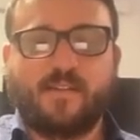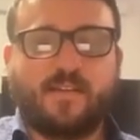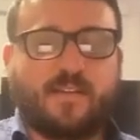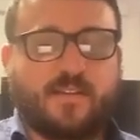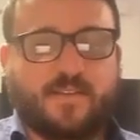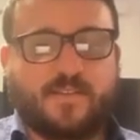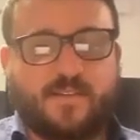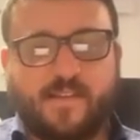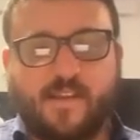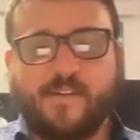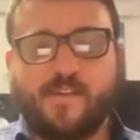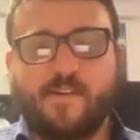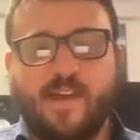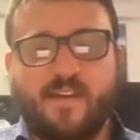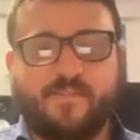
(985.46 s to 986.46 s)
So there
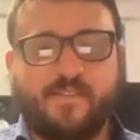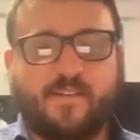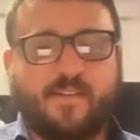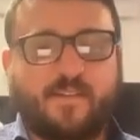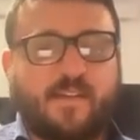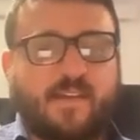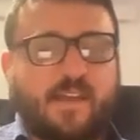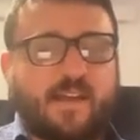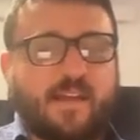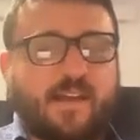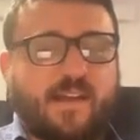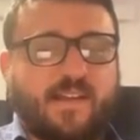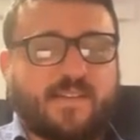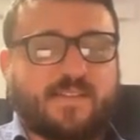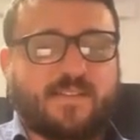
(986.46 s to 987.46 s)
you have it.
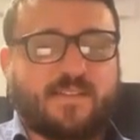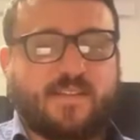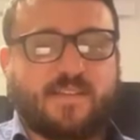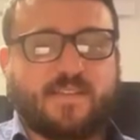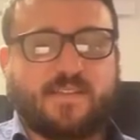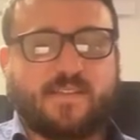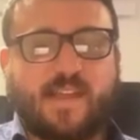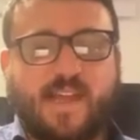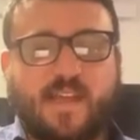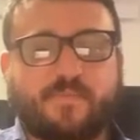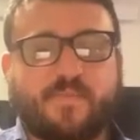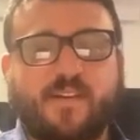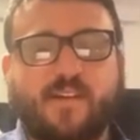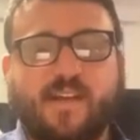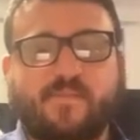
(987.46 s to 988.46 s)
Consciousness, time,
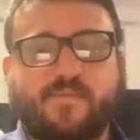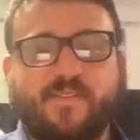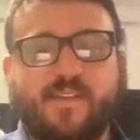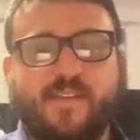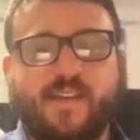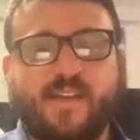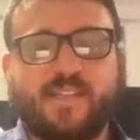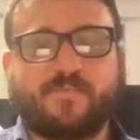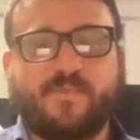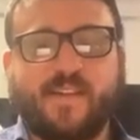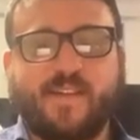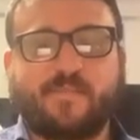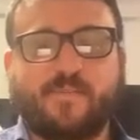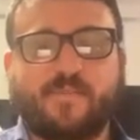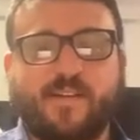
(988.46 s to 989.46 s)
and gravity
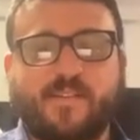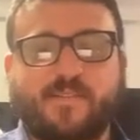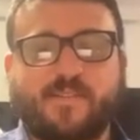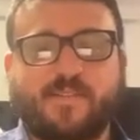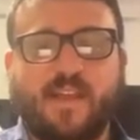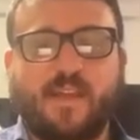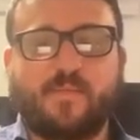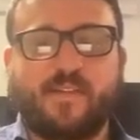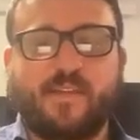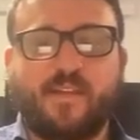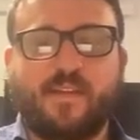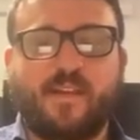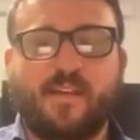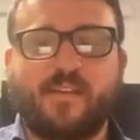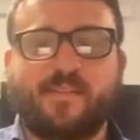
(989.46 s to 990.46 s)
explained with
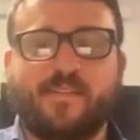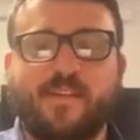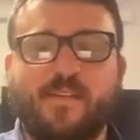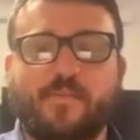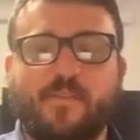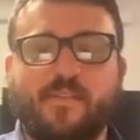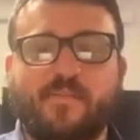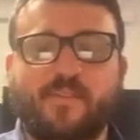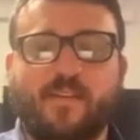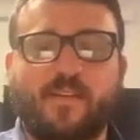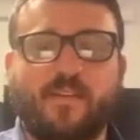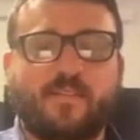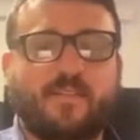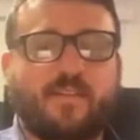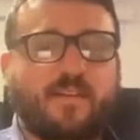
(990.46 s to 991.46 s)
undersampling a continuous
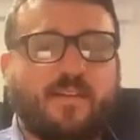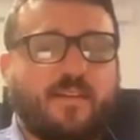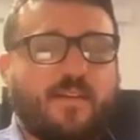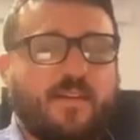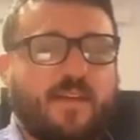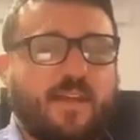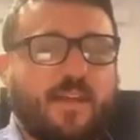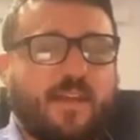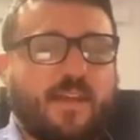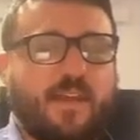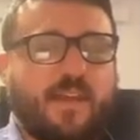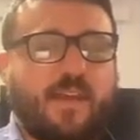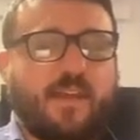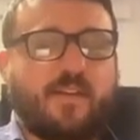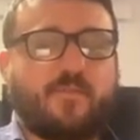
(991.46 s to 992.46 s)
field,
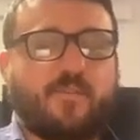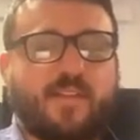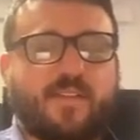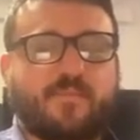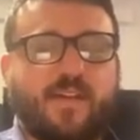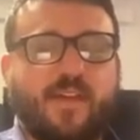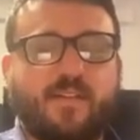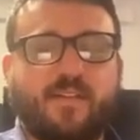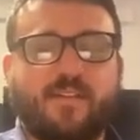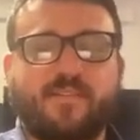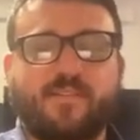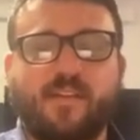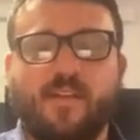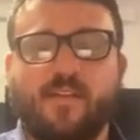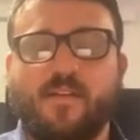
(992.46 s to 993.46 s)
aka quantum
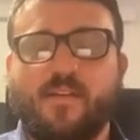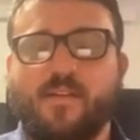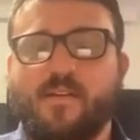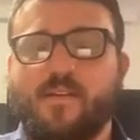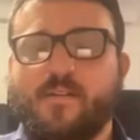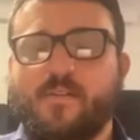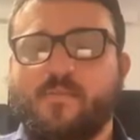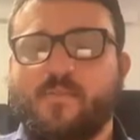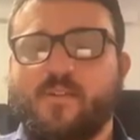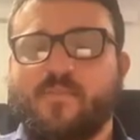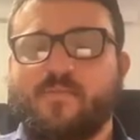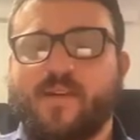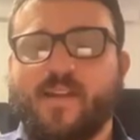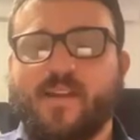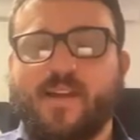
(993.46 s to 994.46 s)
aliasing. One of
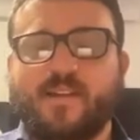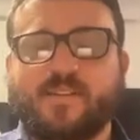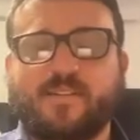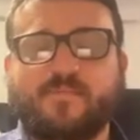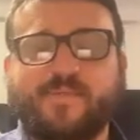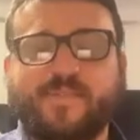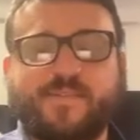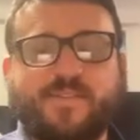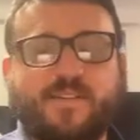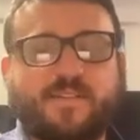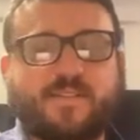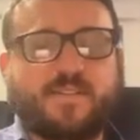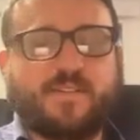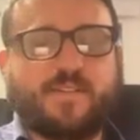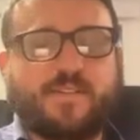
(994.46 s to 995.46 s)
my
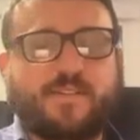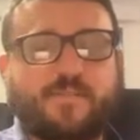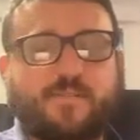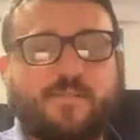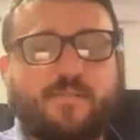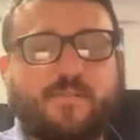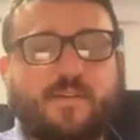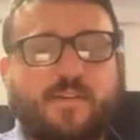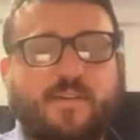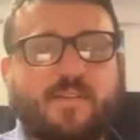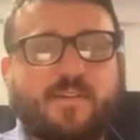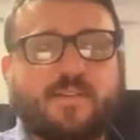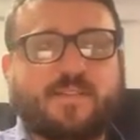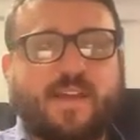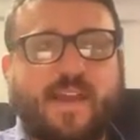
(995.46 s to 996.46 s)
contributions to
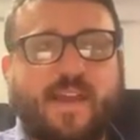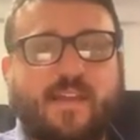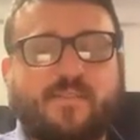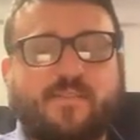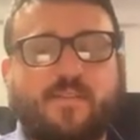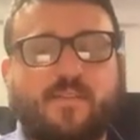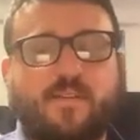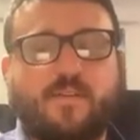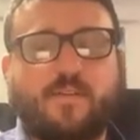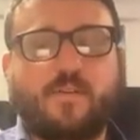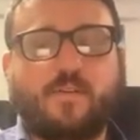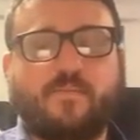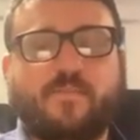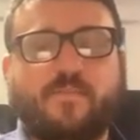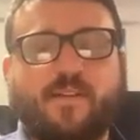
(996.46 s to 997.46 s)
science,
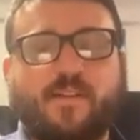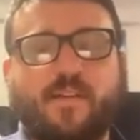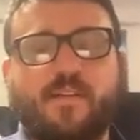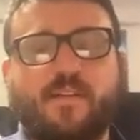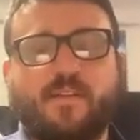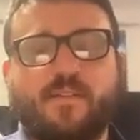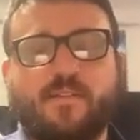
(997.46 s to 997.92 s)
hopefully.